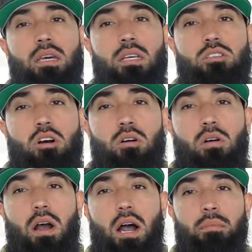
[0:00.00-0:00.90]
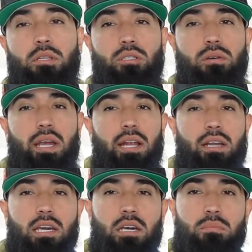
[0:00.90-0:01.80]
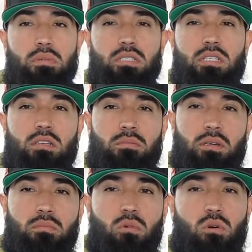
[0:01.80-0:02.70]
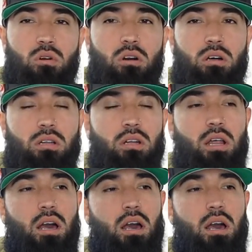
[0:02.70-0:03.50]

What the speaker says: So I'm gonna do a haircut, but it's gonna be more on